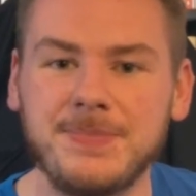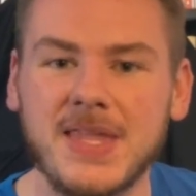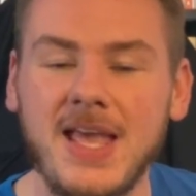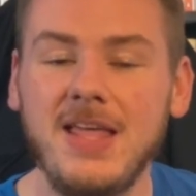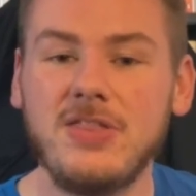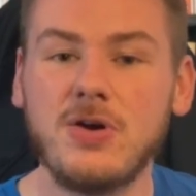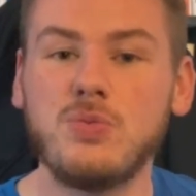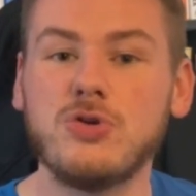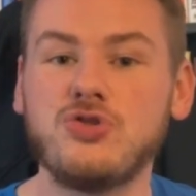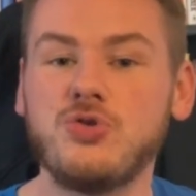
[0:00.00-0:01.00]
There were
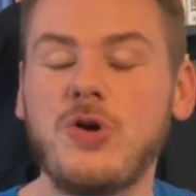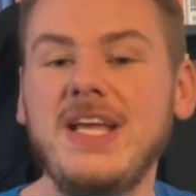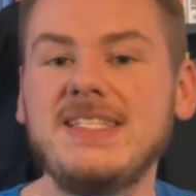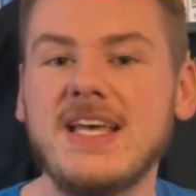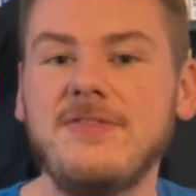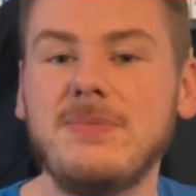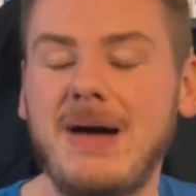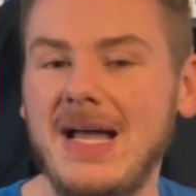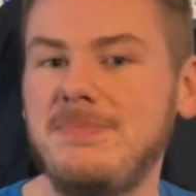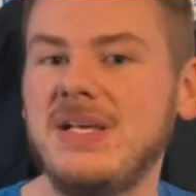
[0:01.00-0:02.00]
traits of it, my
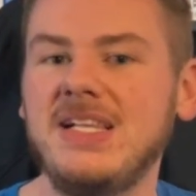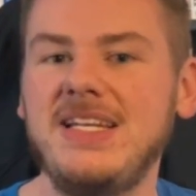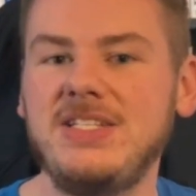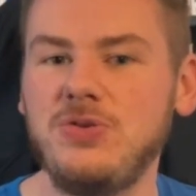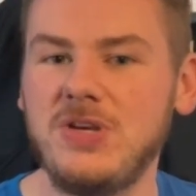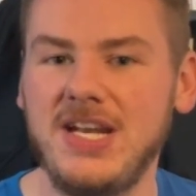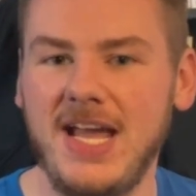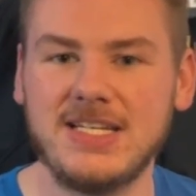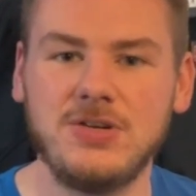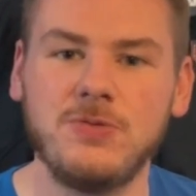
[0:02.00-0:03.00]
ability to connect and
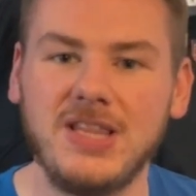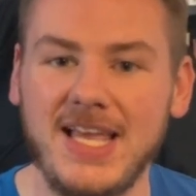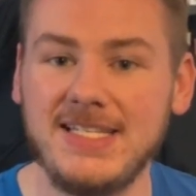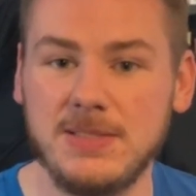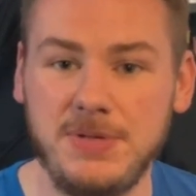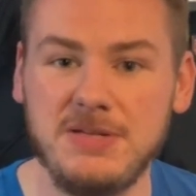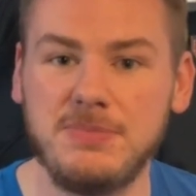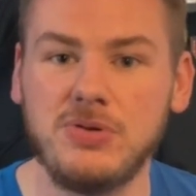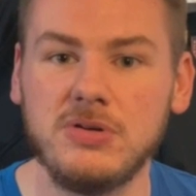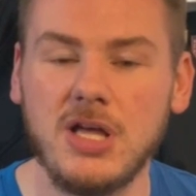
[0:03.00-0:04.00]
relate to people,
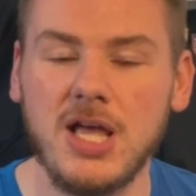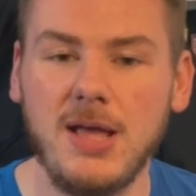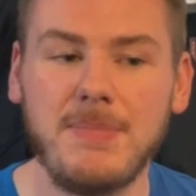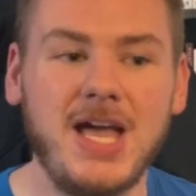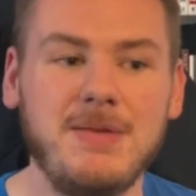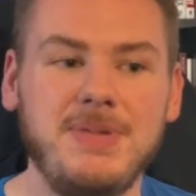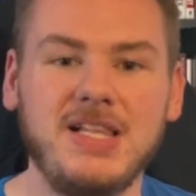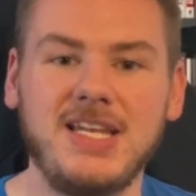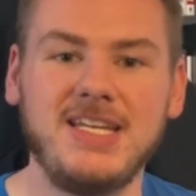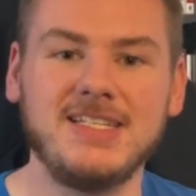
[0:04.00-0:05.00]
My ability
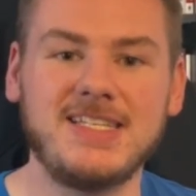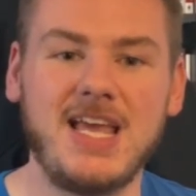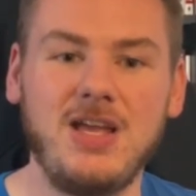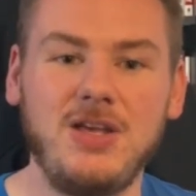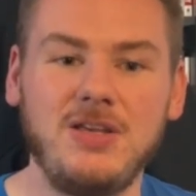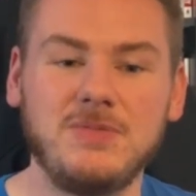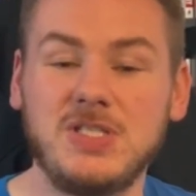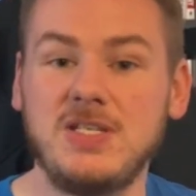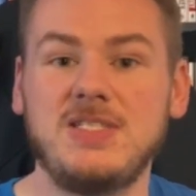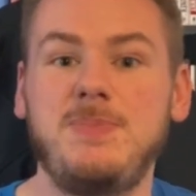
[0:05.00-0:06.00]
to
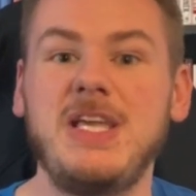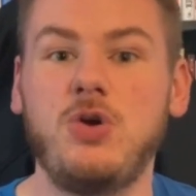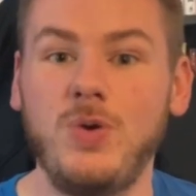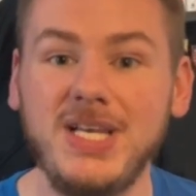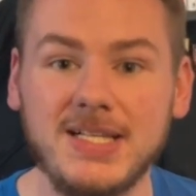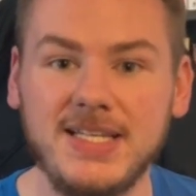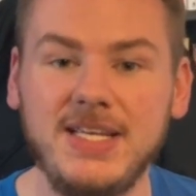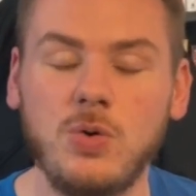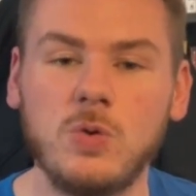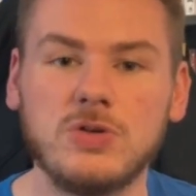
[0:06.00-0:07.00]
speak quickly
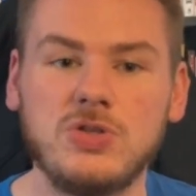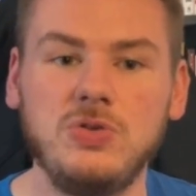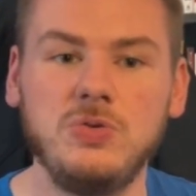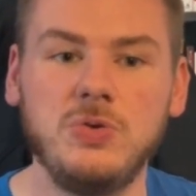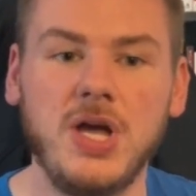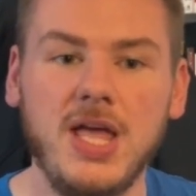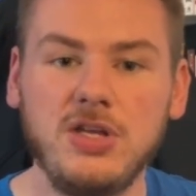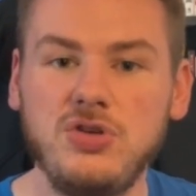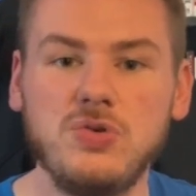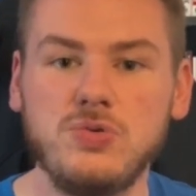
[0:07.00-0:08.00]
or to
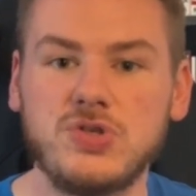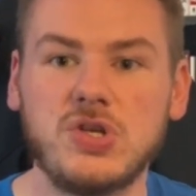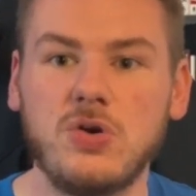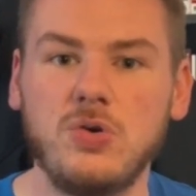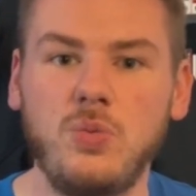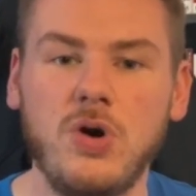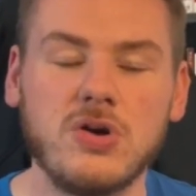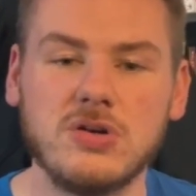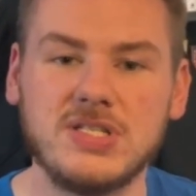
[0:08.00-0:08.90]
use certain words in